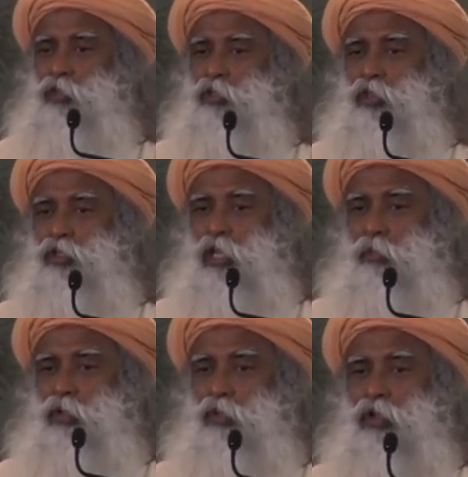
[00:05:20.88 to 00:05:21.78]
with what's
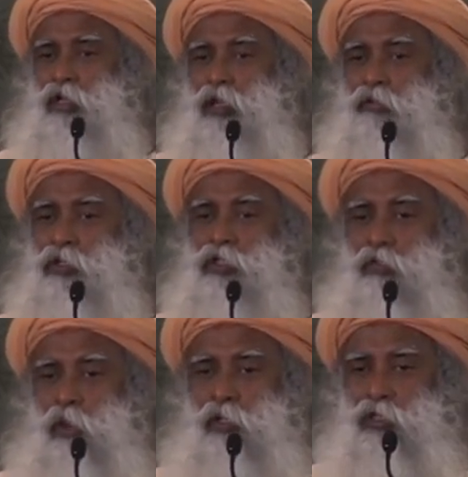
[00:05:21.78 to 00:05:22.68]
happening right now in this
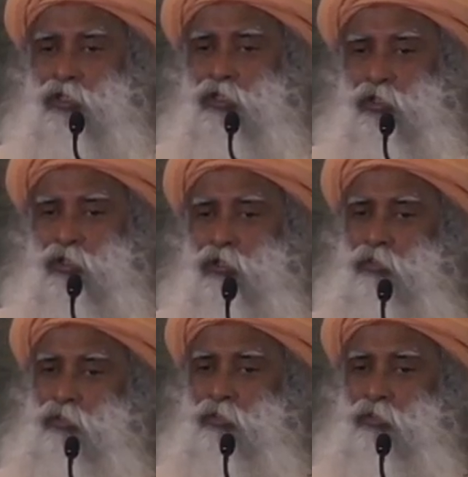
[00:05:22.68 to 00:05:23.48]
moment, isn't it so?